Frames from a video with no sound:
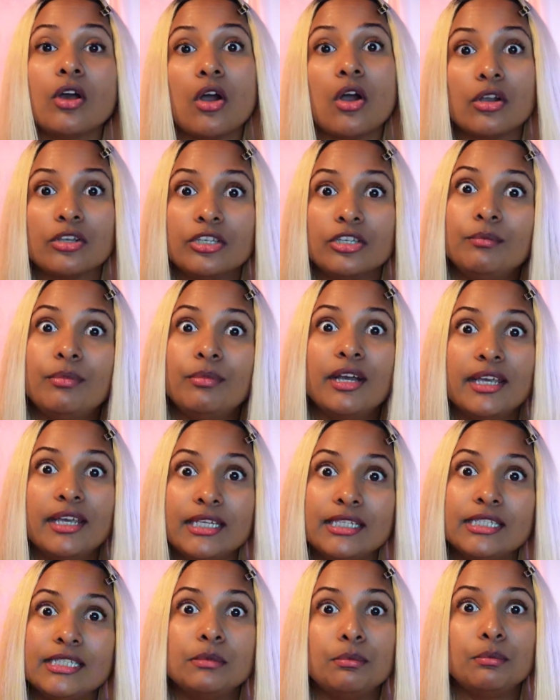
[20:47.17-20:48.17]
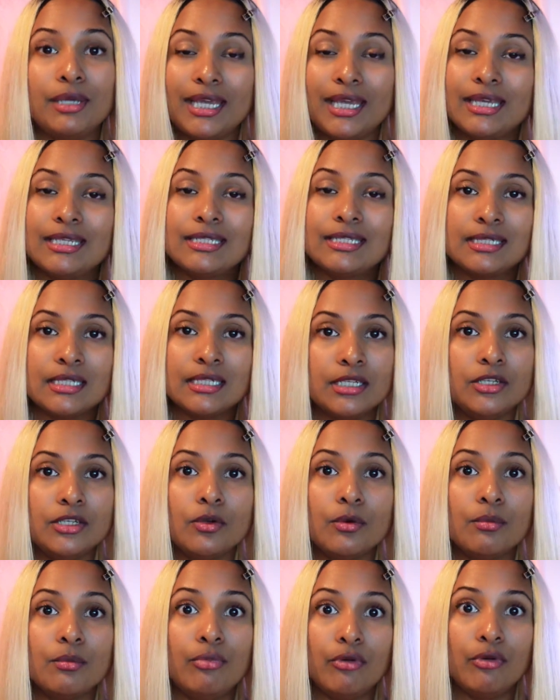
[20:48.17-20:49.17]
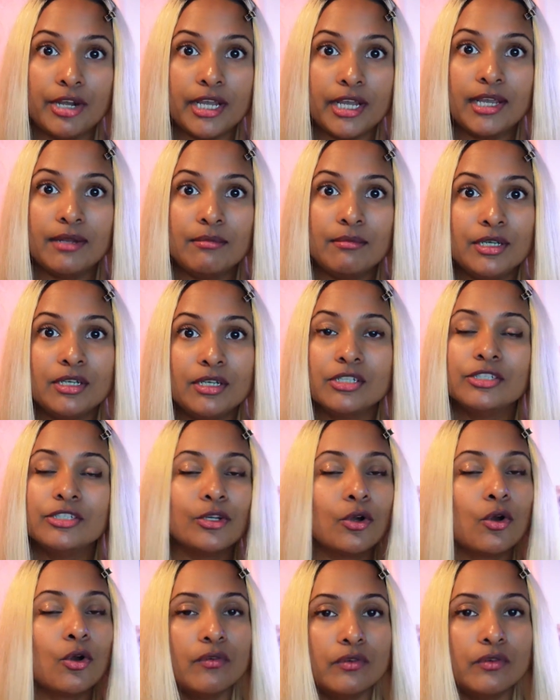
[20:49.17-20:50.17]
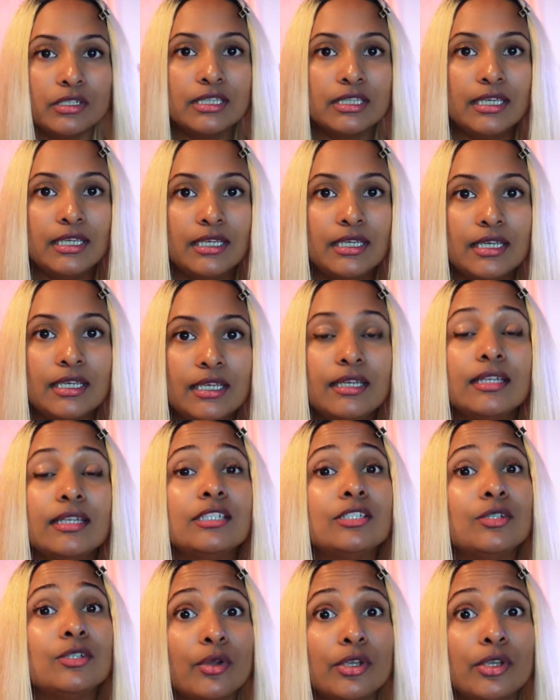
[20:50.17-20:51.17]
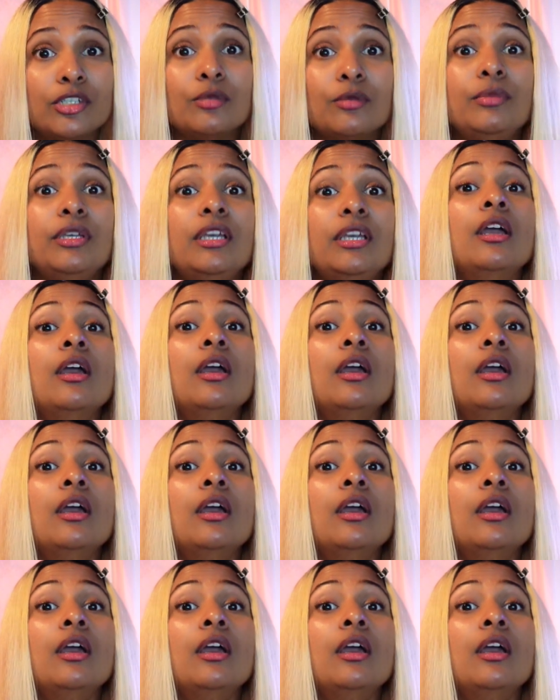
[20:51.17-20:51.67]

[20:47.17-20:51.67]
occupying space in your brain because you're overthinking is going to be